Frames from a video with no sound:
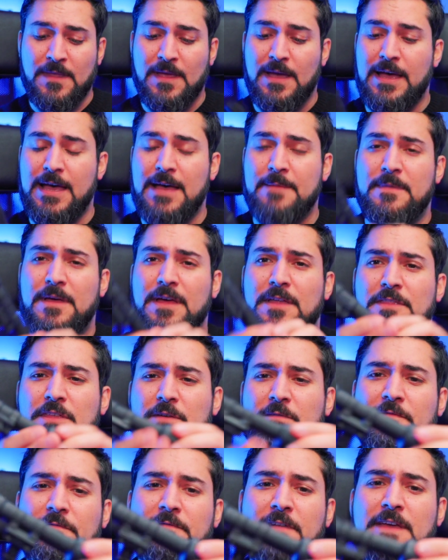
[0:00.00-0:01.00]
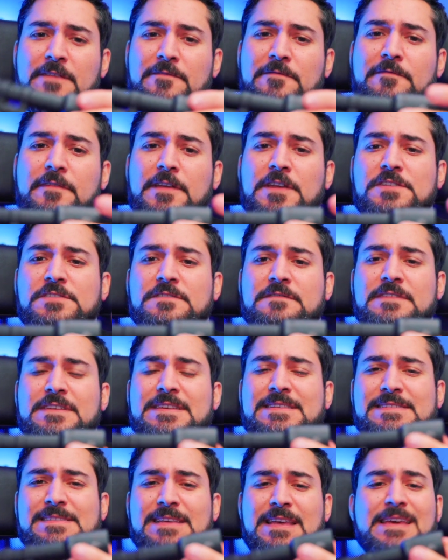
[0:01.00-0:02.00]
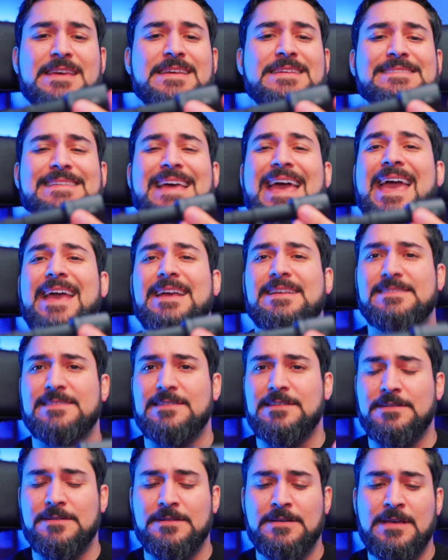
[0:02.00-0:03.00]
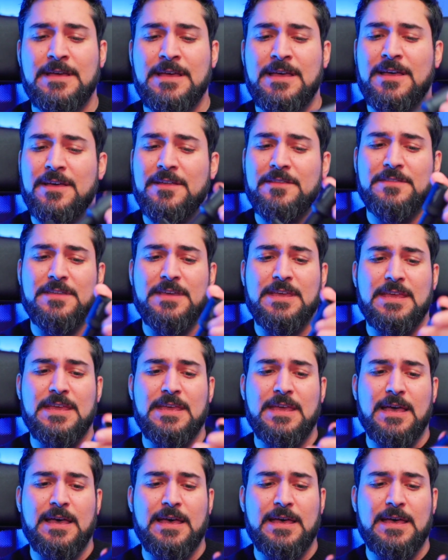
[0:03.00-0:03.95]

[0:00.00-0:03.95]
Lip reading: The fit and finish of this is excellent. The